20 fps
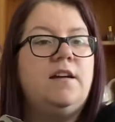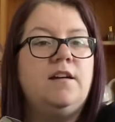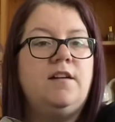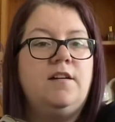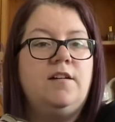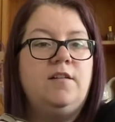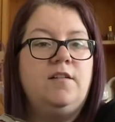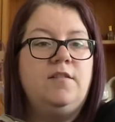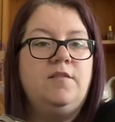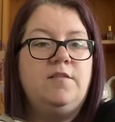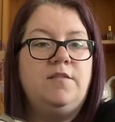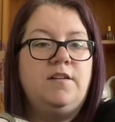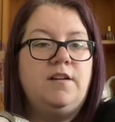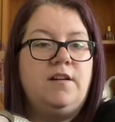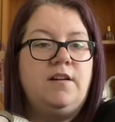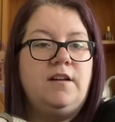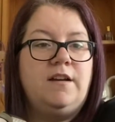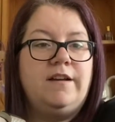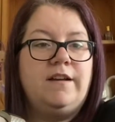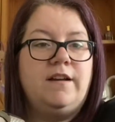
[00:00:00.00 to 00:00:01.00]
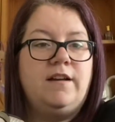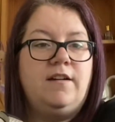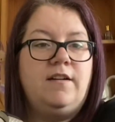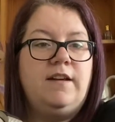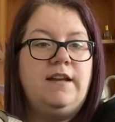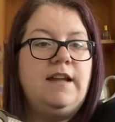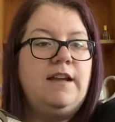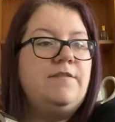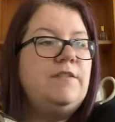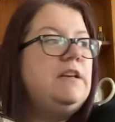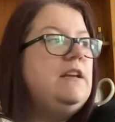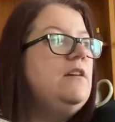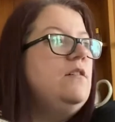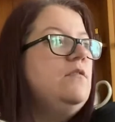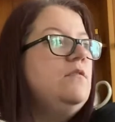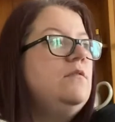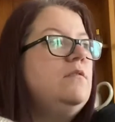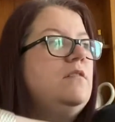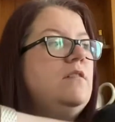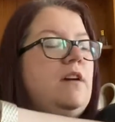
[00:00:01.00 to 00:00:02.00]
Oh, I have a
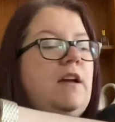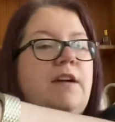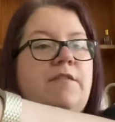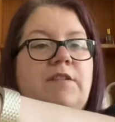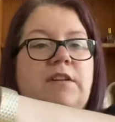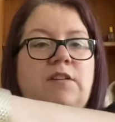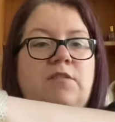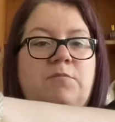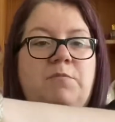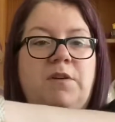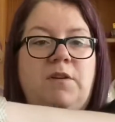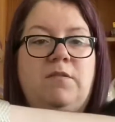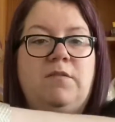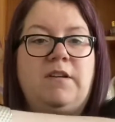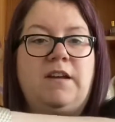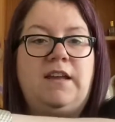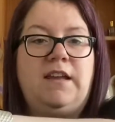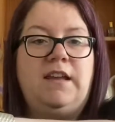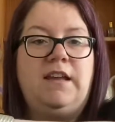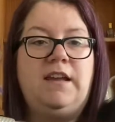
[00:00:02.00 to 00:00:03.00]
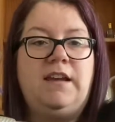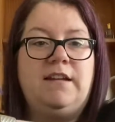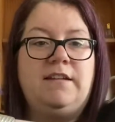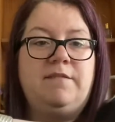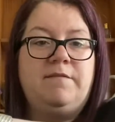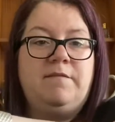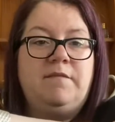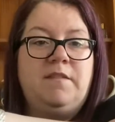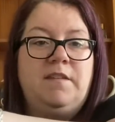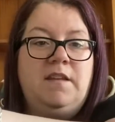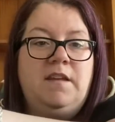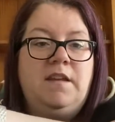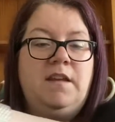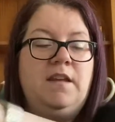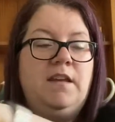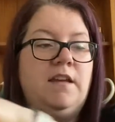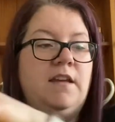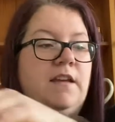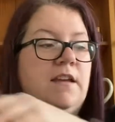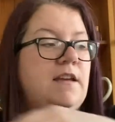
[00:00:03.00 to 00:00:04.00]
little plonker here.
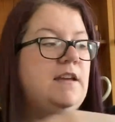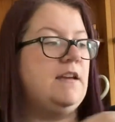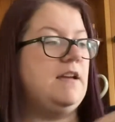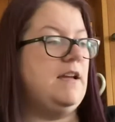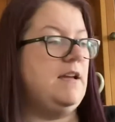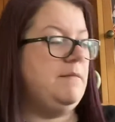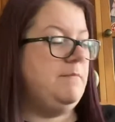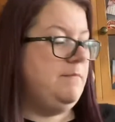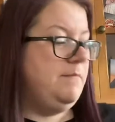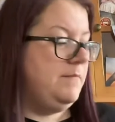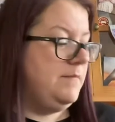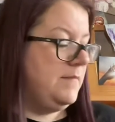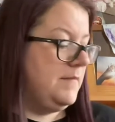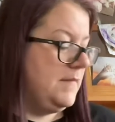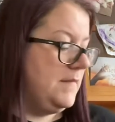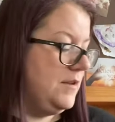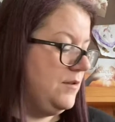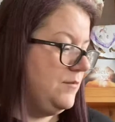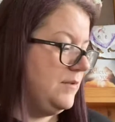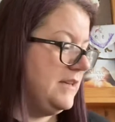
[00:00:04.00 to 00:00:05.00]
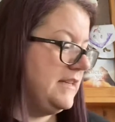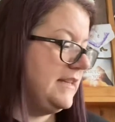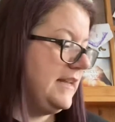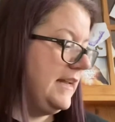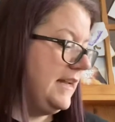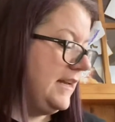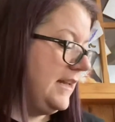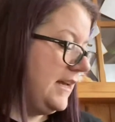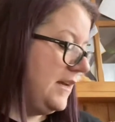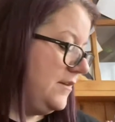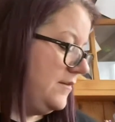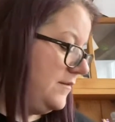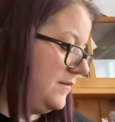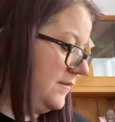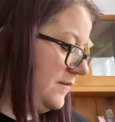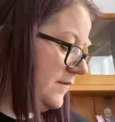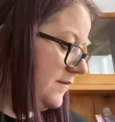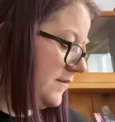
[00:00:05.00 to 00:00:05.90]
Come, do you want to say hello?